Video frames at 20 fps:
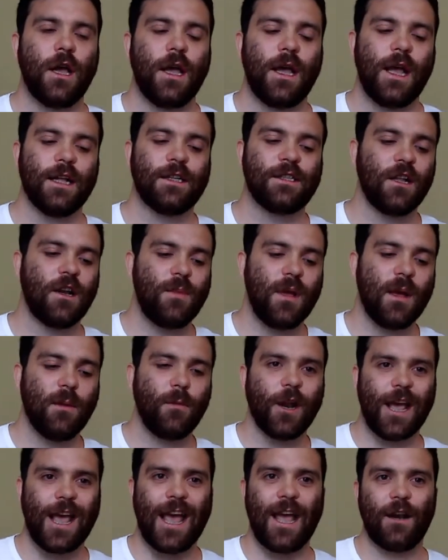It's going to be
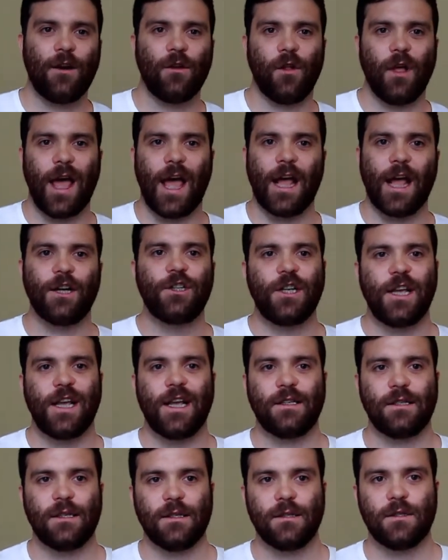able to handle edge
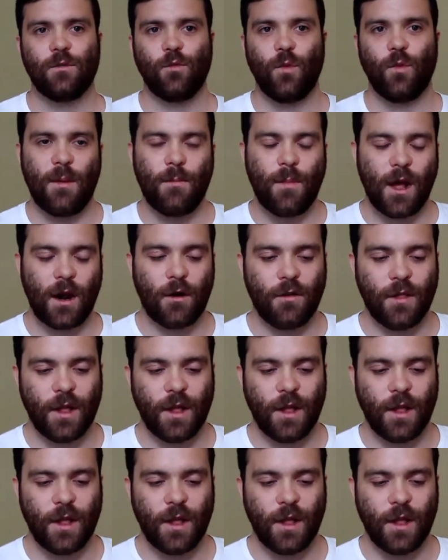cases way better.